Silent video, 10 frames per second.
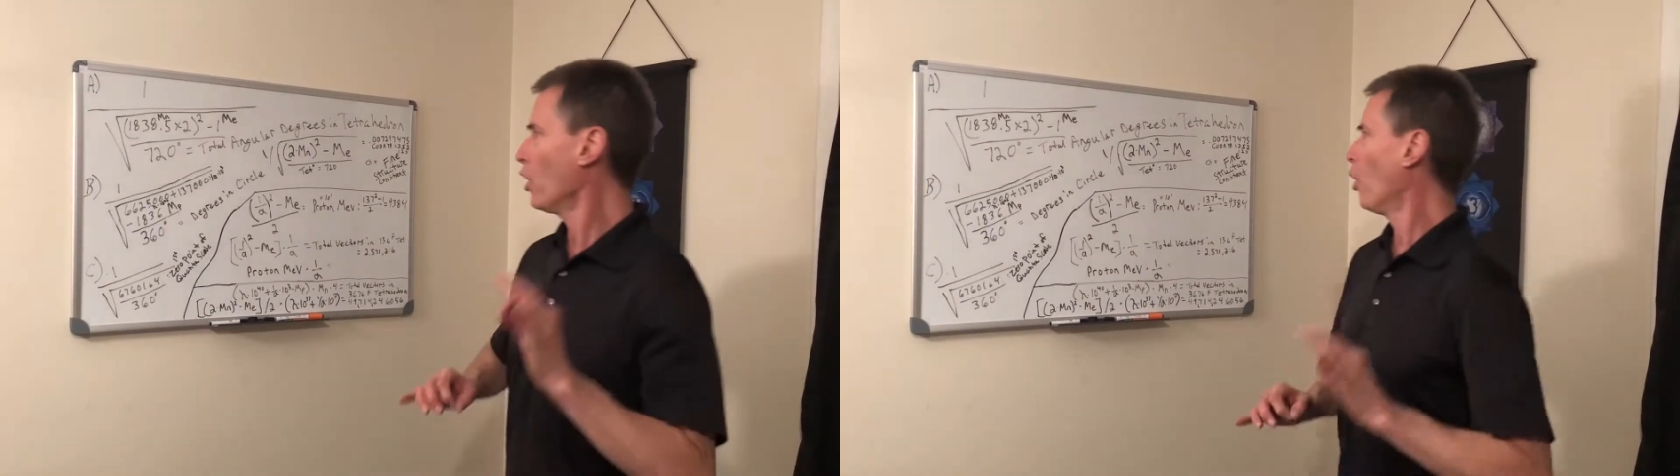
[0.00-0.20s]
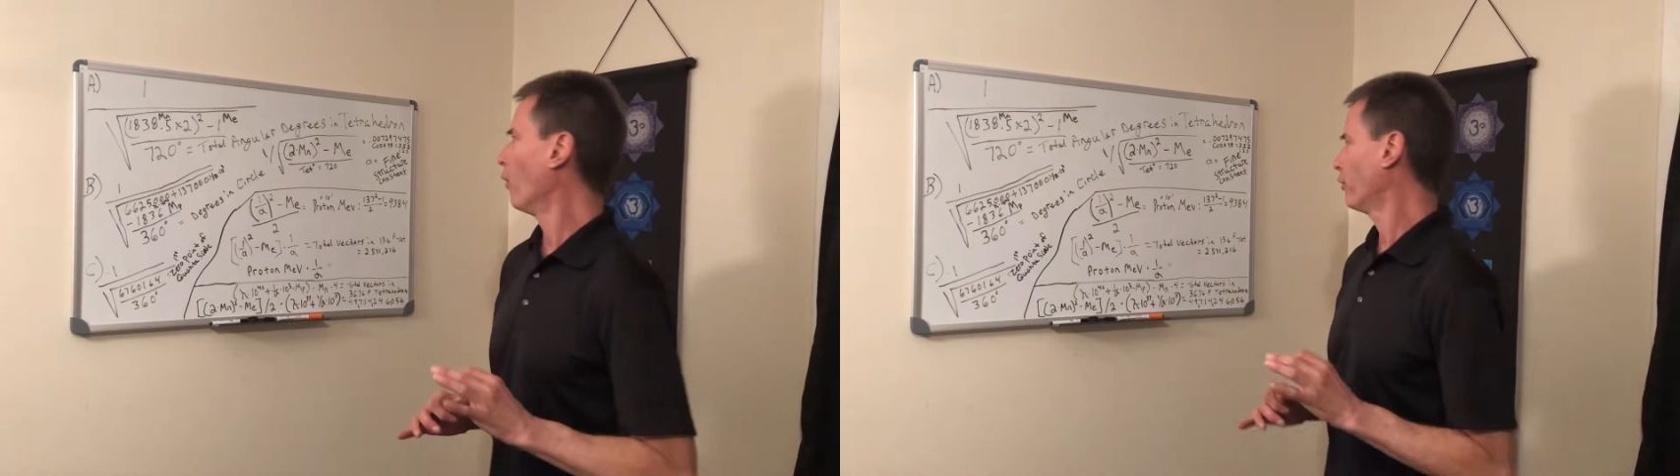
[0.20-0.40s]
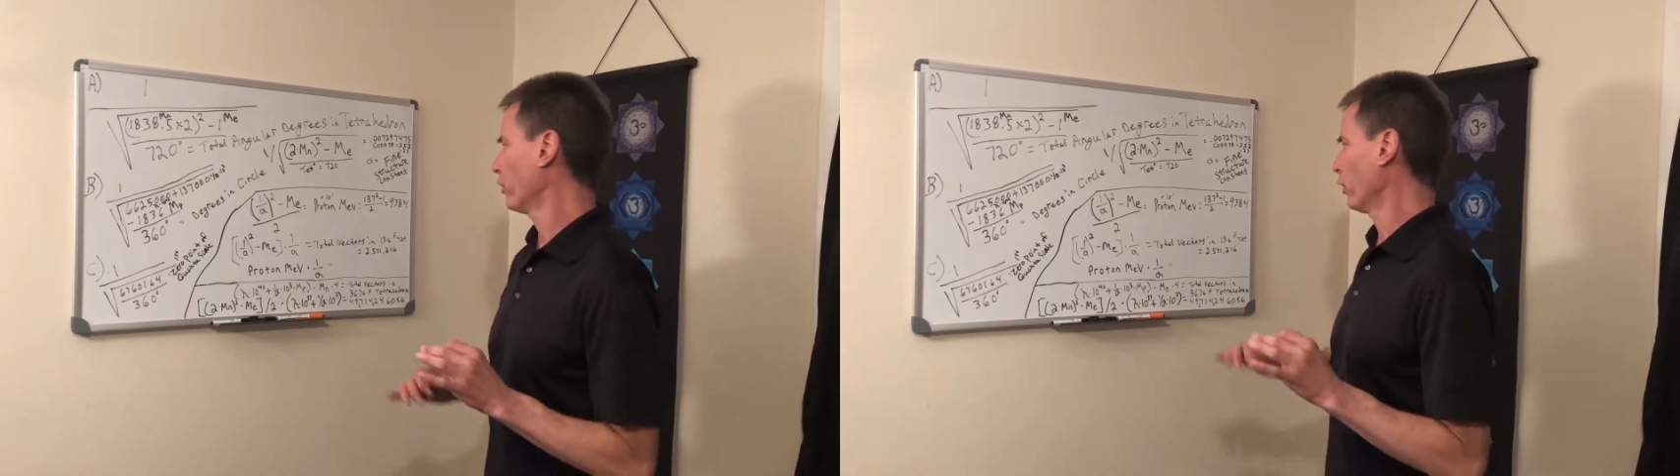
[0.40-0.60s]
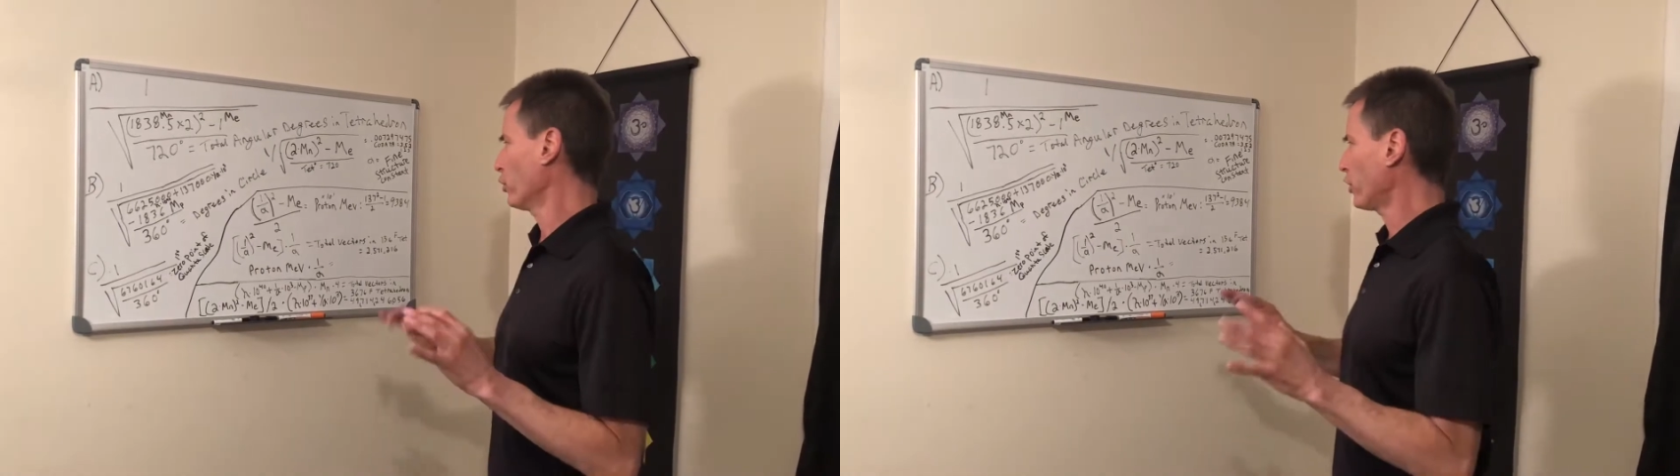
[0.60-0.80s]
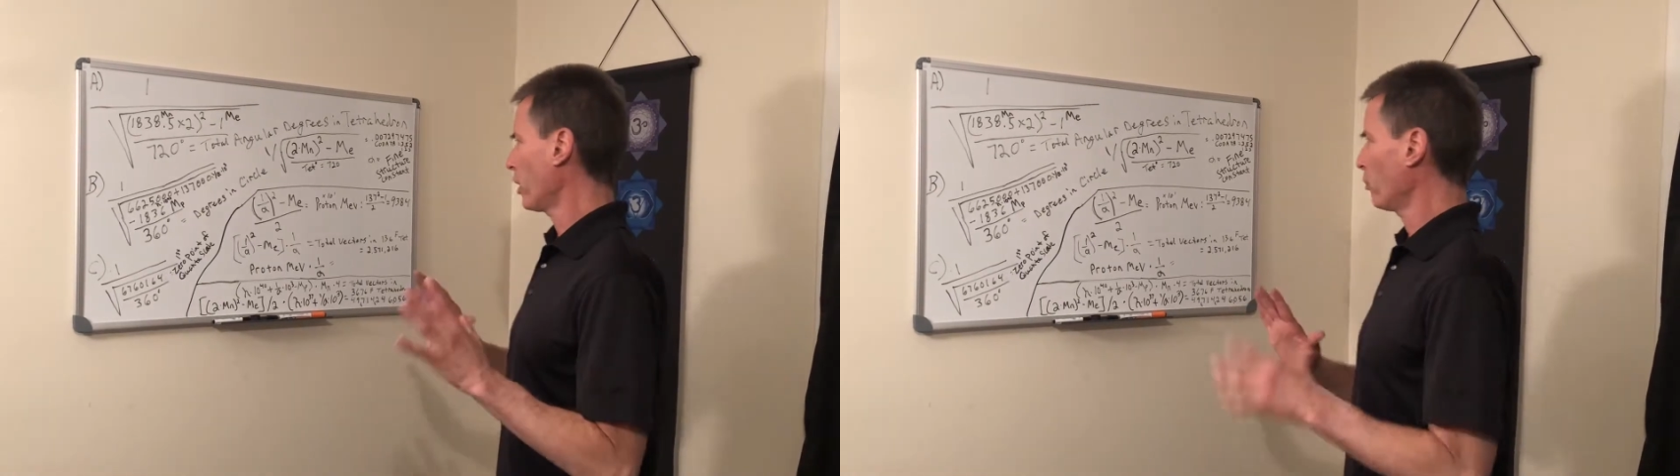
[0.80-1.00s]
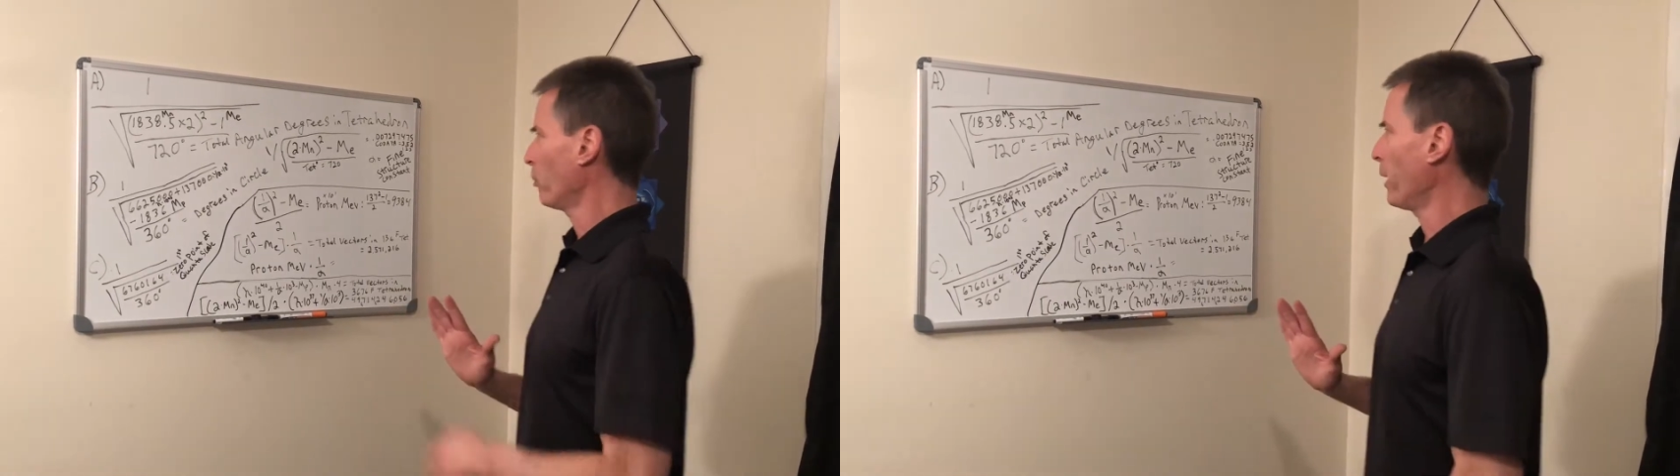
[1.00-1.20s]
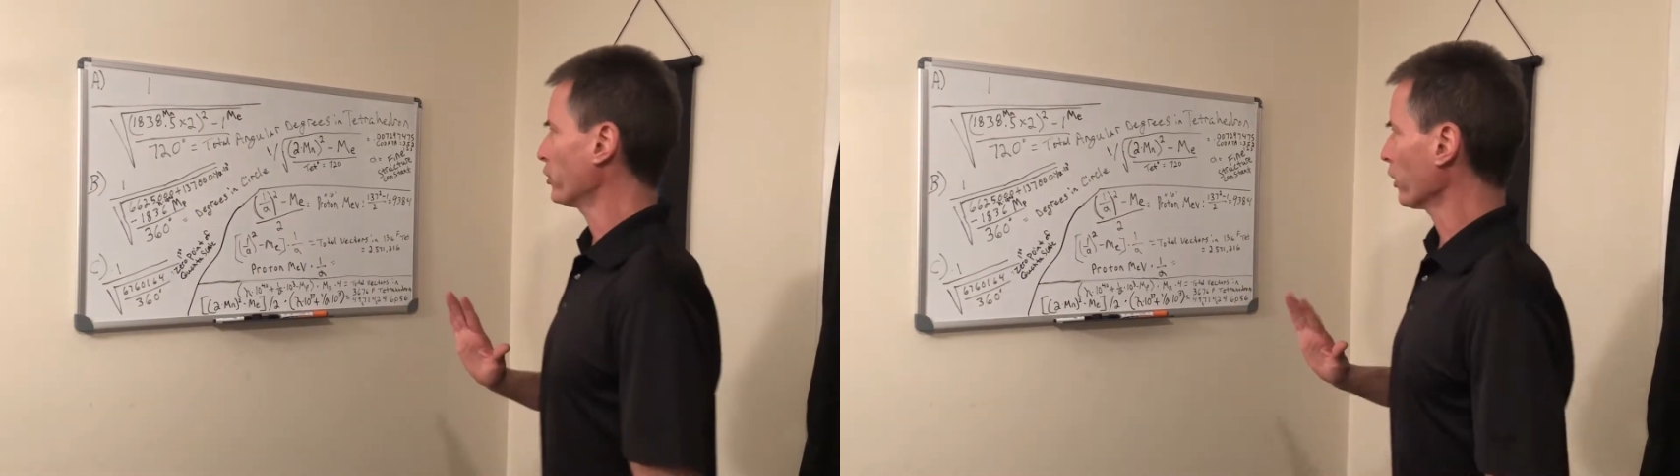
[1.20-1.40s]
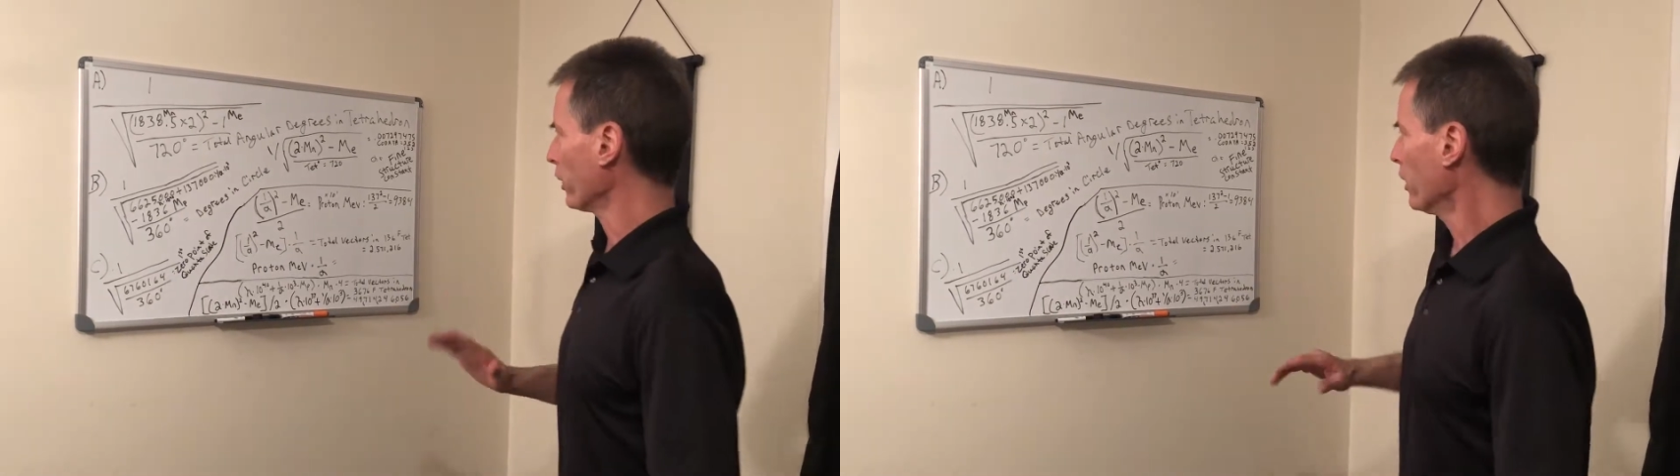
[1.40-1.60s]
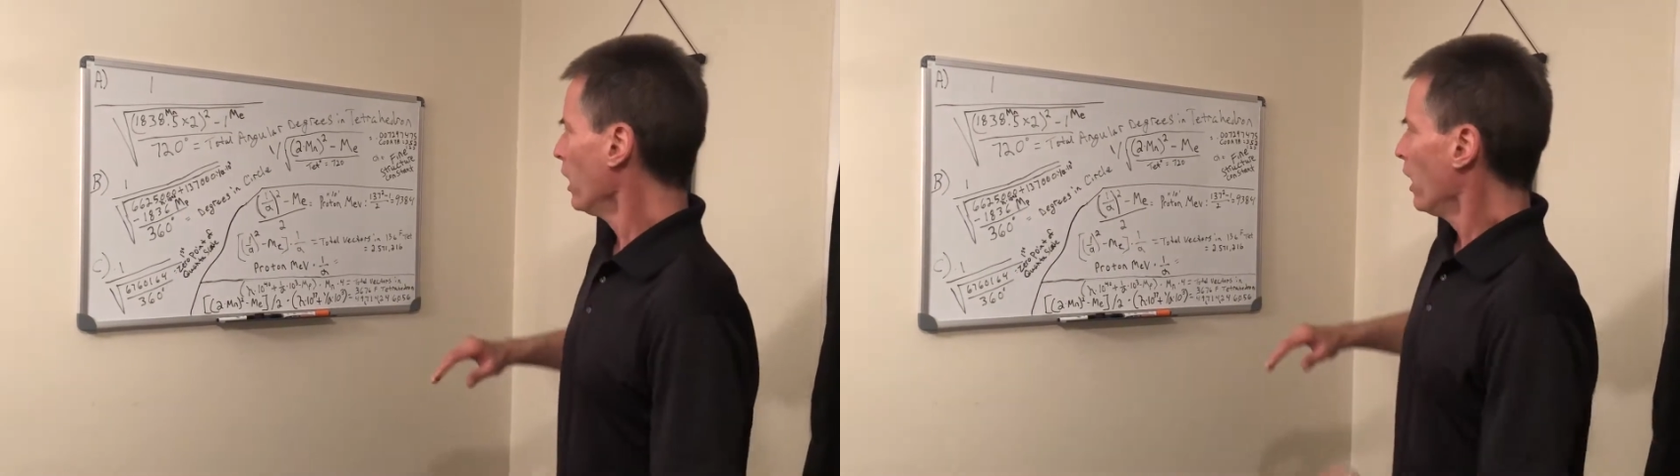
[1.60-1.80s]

Hopefully you'll understand real basically.